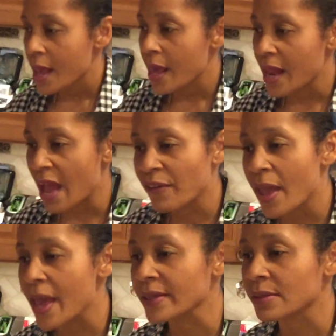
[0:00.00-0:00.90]
and I've
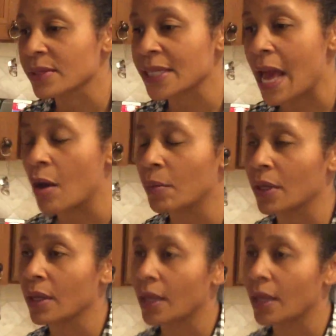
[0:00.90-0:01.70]
had some salmon,